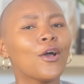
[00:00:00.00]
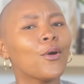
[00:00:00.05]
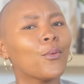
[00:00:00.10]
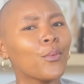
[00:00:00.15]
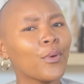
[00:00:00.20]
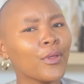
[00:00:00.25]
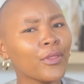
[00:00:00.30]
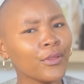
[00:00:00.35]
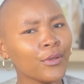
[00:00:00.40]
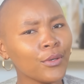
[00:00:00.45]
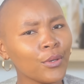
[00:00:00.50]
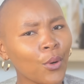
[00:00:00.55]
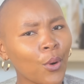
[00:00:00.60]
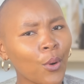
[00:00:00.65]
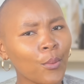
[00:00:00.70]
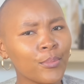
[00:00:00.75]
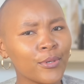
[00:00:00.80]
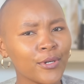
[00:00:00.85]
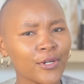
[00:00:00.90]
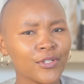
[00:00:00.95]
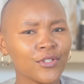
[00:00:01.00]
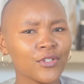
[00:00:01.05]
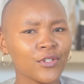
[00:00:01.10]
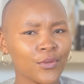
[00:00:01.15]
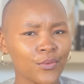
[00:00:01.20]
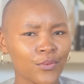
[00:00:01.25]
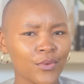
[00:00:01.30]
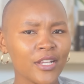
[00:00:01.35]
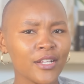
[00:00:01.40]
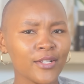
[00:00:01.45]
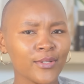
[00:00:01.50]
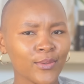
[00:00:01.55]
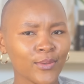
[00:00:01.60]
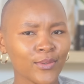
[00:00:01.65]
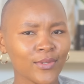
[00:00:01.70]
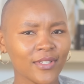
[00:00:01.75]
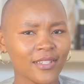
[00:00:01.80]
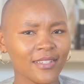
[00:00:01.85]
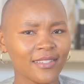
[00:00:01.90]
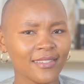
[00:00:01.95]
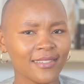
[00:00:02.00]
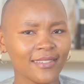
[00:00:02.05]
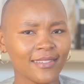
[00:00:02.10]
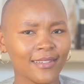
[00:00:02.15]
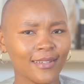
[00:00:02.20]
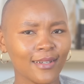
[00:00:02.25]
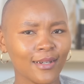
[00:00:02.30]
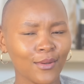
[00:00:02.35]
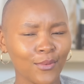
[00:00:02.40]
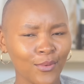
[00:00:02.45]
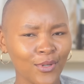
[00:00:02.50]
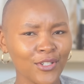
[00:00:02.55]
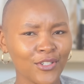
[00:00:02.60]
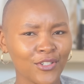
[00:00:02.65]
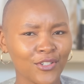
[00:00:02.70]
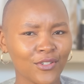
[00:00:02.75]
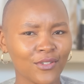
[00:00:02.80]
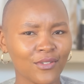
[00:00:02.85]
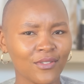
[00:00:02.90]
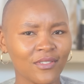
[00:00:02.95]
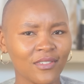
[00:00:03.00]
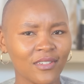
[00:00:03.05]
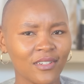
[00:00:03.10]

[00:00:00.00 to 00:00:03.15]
with your personal resources? Would you?